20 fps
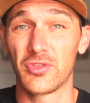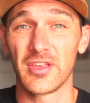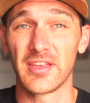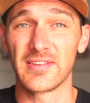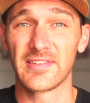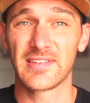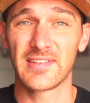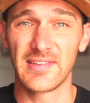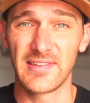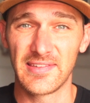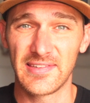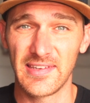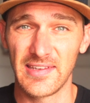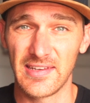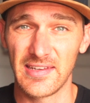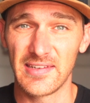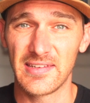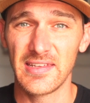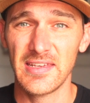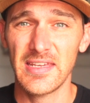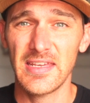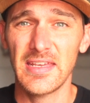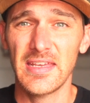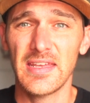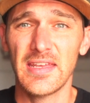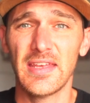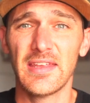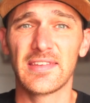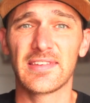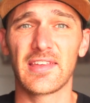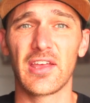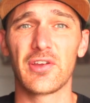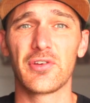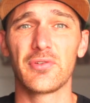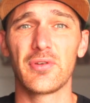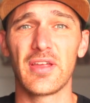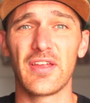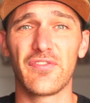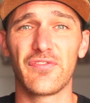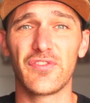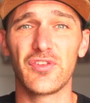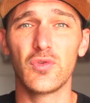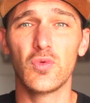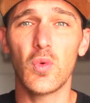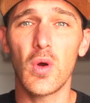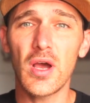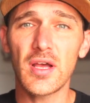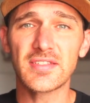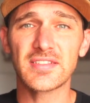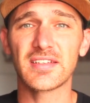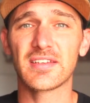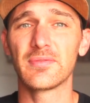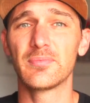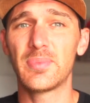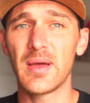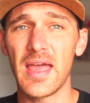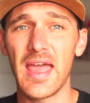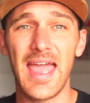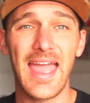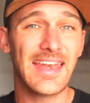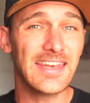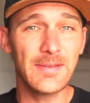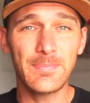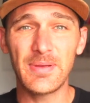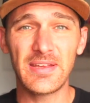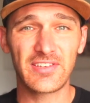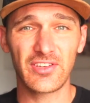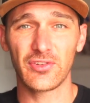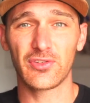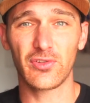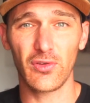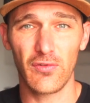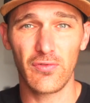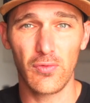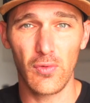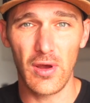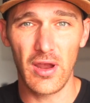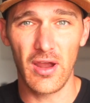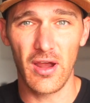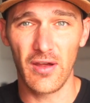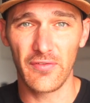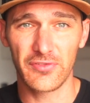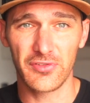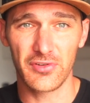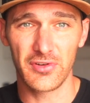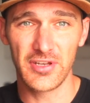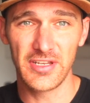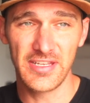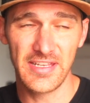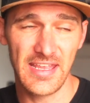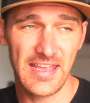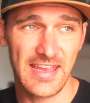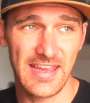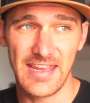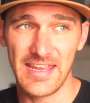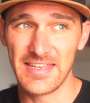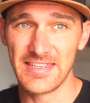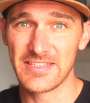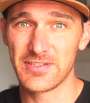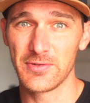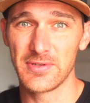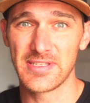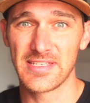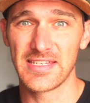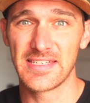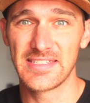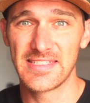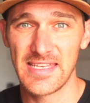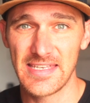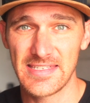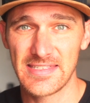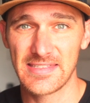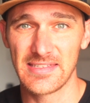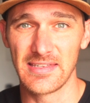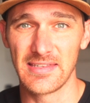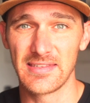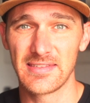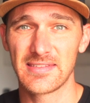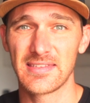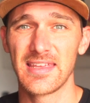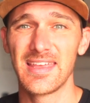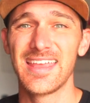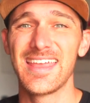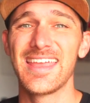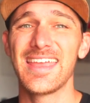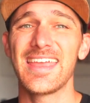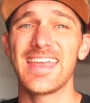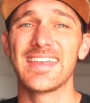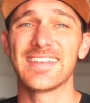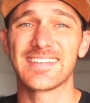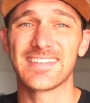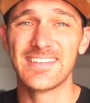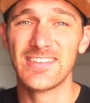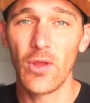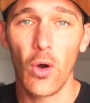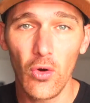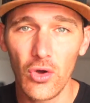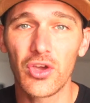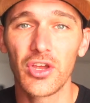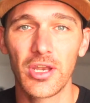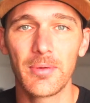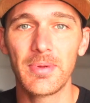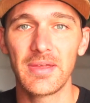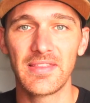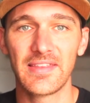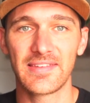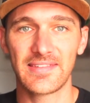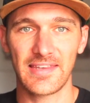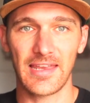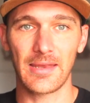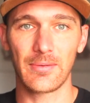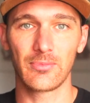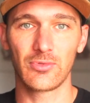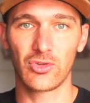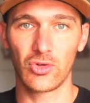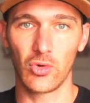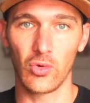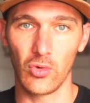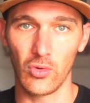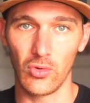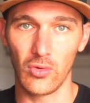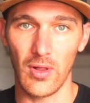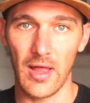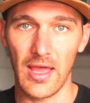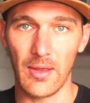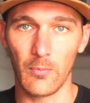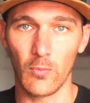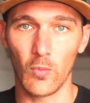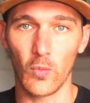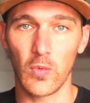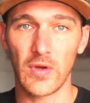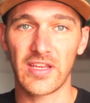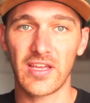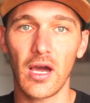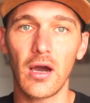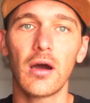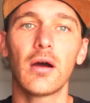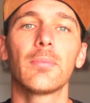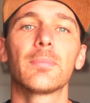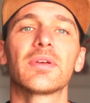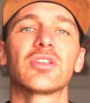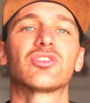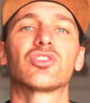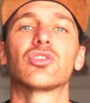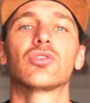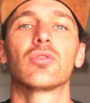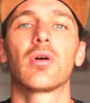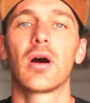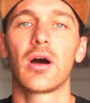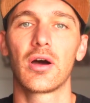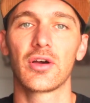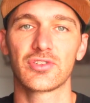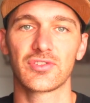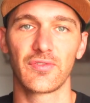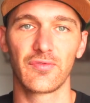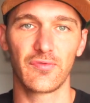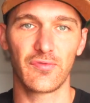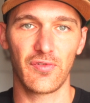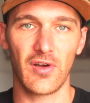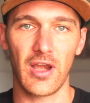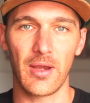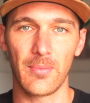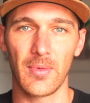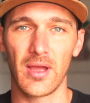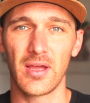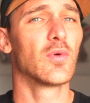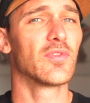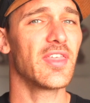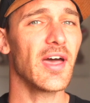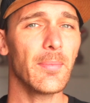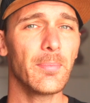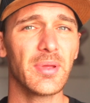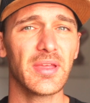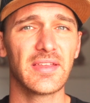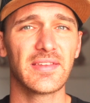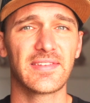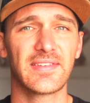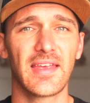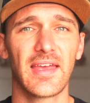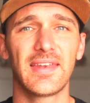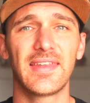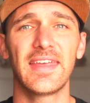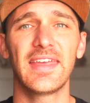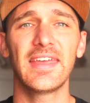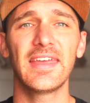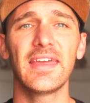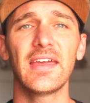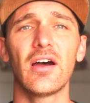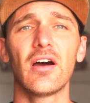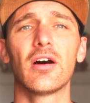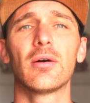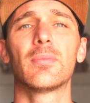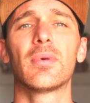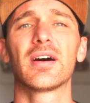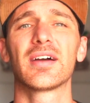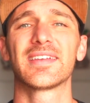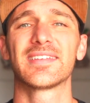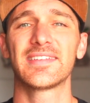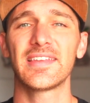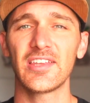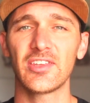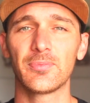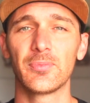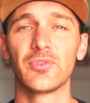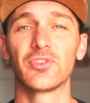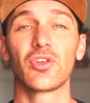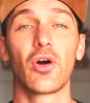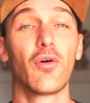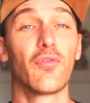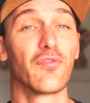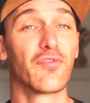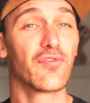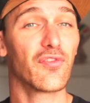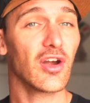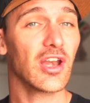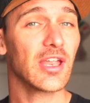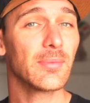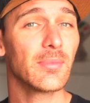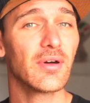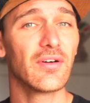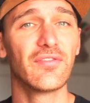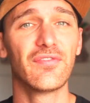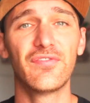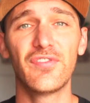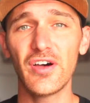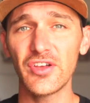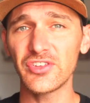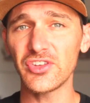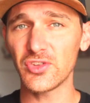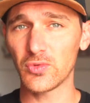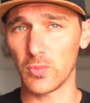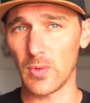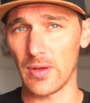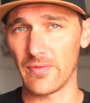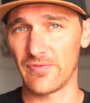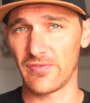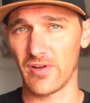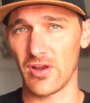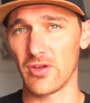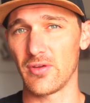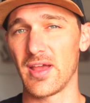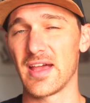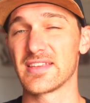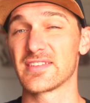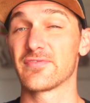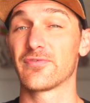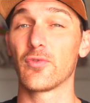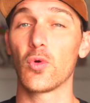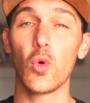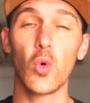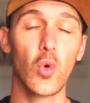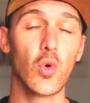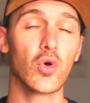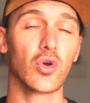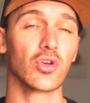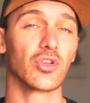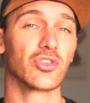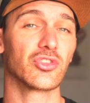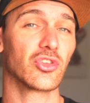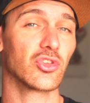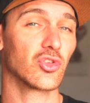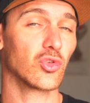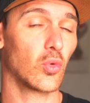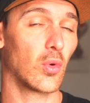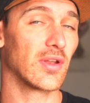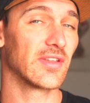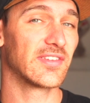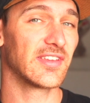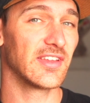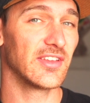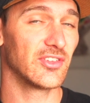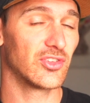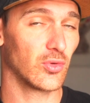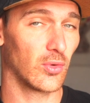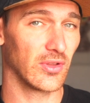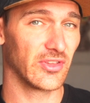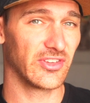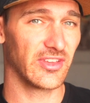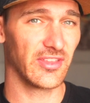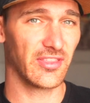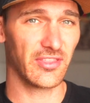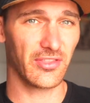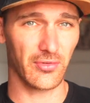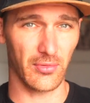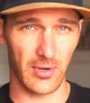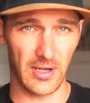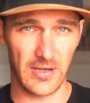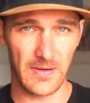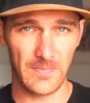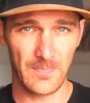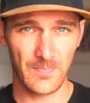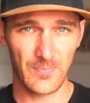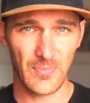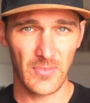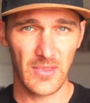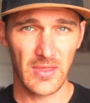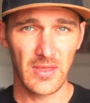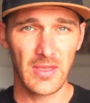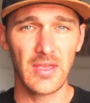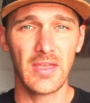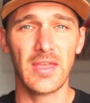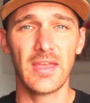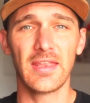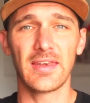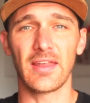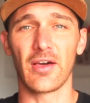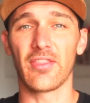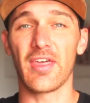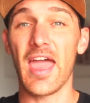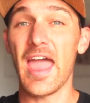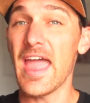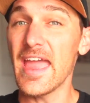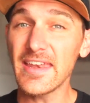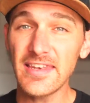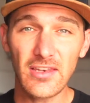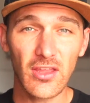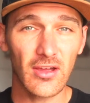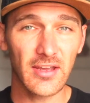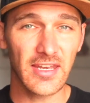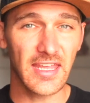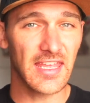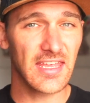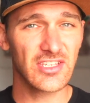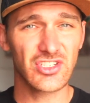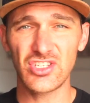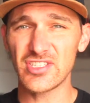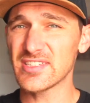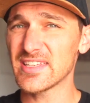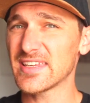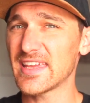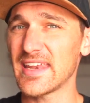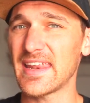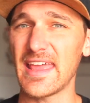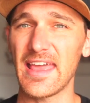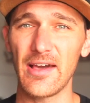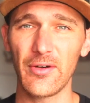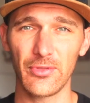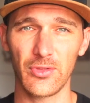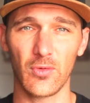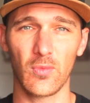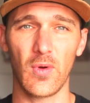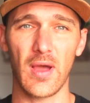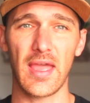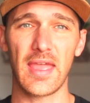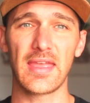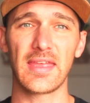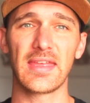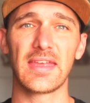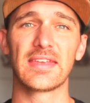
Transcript: things considered. So if you were to compare any piece of software after a year into its existence, it's not gonna be the same tool and we can't be too harsh on Framer. With that being said, here are my assessments on Framer versus Webflow as of August 2023. Now, the headline here, just to get it out the way,